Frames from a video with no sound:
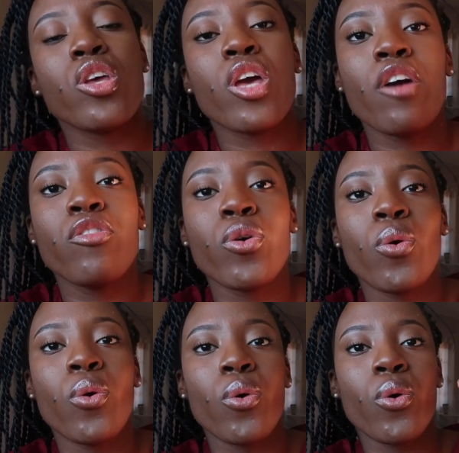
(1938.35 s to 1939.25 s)
you have
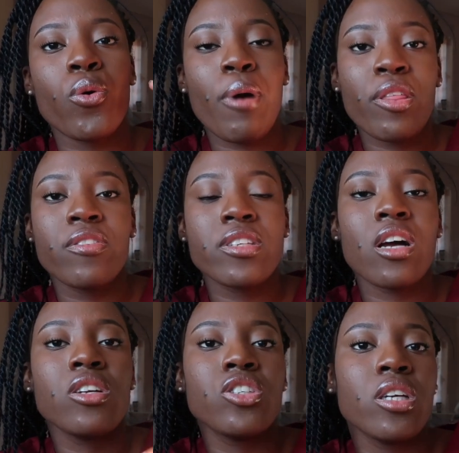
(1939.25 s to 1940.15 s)
your
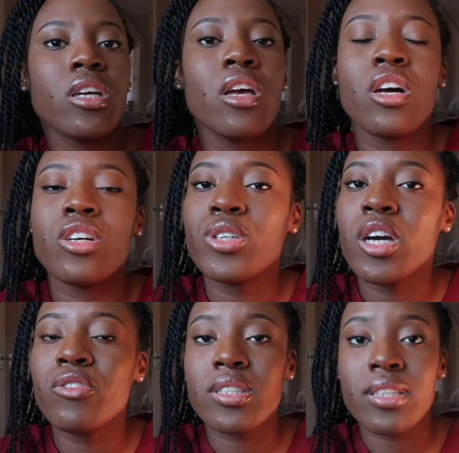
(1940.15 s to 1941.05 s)
pathophysiology you
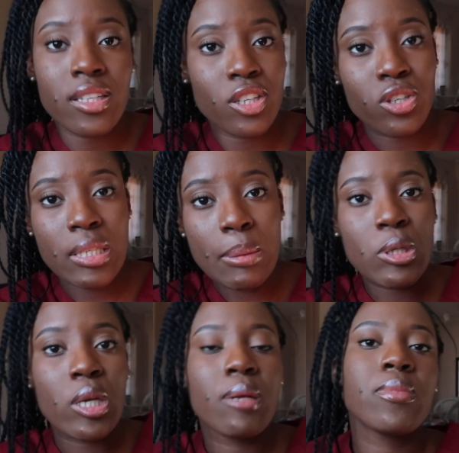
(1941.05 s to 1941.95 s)
have your signs and your
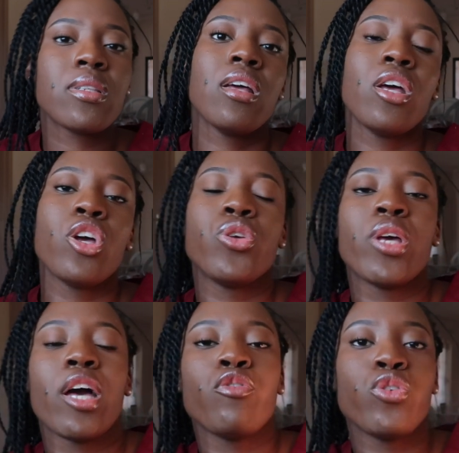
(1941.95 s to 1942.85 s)
symptoms
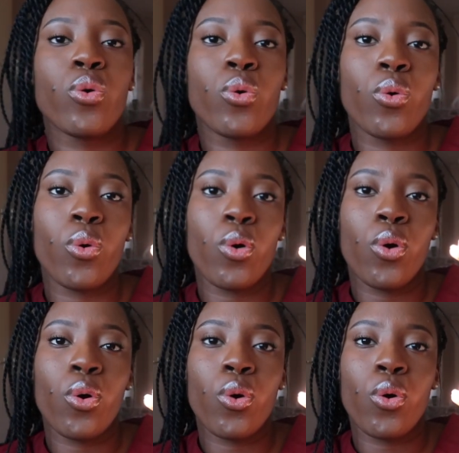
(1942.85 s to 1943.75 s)
you have
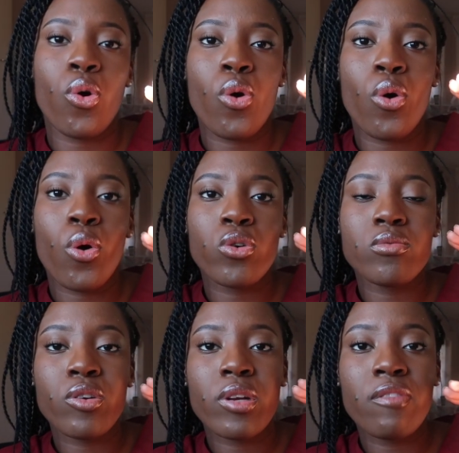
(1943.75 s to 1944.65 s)
your
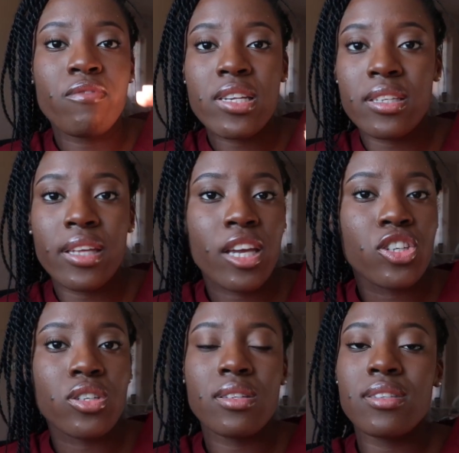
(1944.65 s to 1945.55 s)

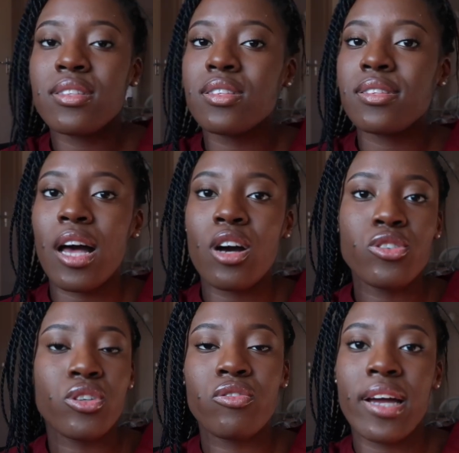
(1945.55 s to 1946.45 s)
investigations how
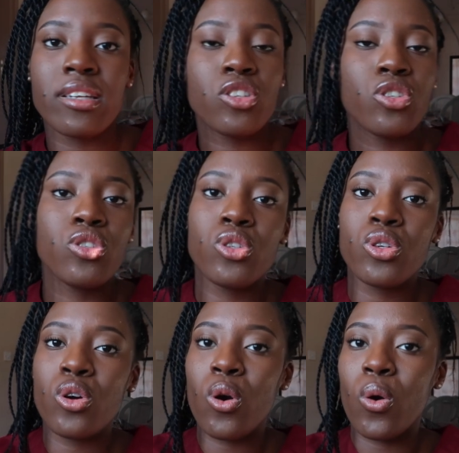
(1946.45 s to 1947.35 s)
do you find it do you do
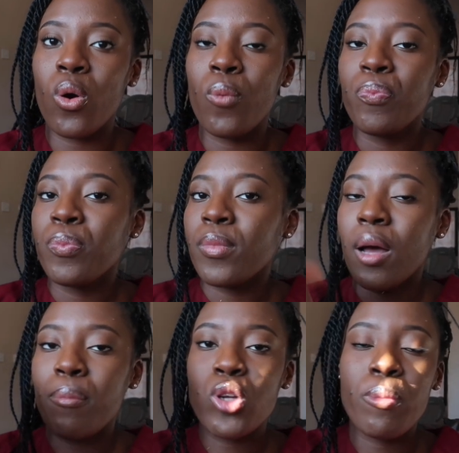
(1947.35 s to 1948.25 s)
your
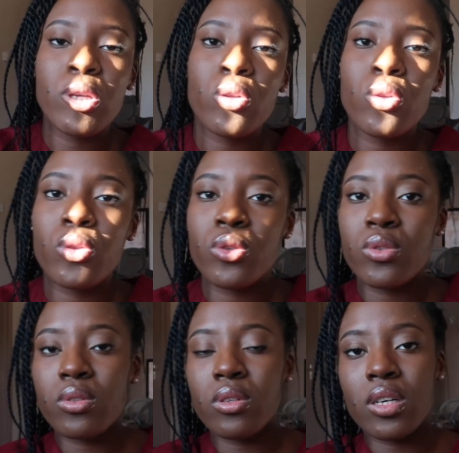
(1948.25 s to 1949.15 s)

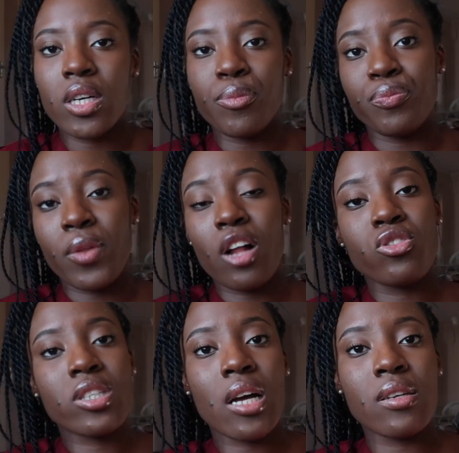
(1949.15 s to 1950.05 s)
abdominal um,
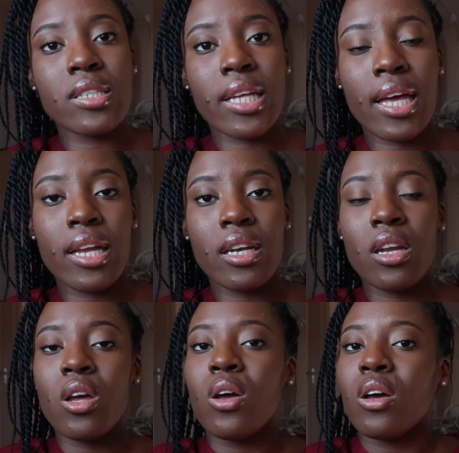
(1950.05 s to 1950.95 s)
ultrasound scan